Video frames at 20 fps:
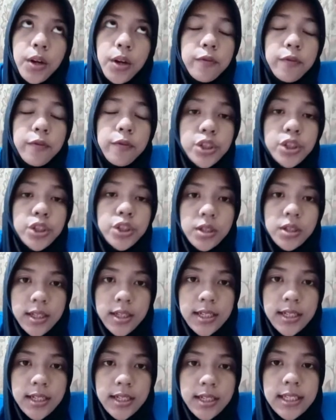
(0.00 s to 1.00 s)
which
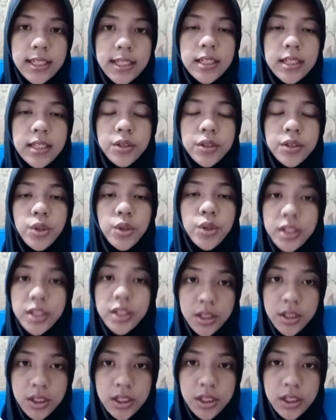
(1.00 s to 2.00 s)

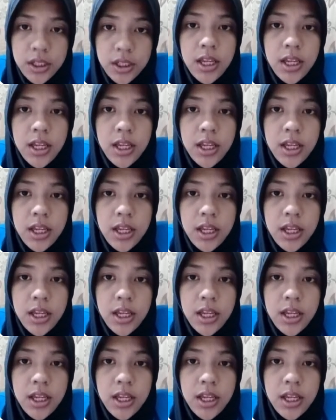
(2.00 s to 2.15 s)
strategy